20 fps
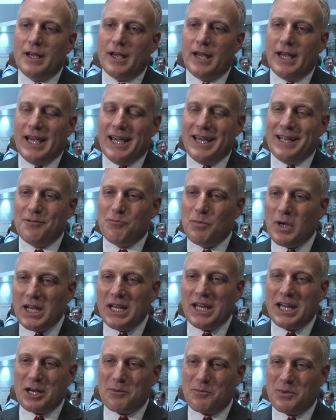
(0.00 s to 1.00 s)
and
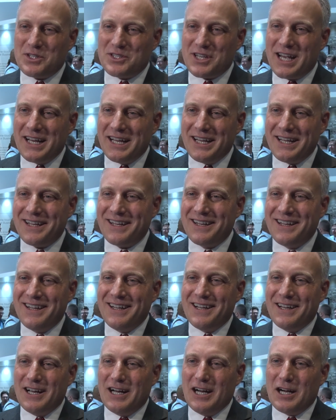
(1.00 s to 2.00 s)
meeting and presenting
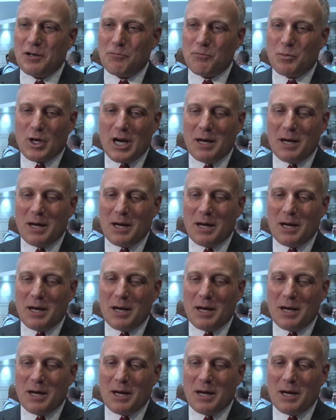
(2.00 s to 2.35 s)
uh,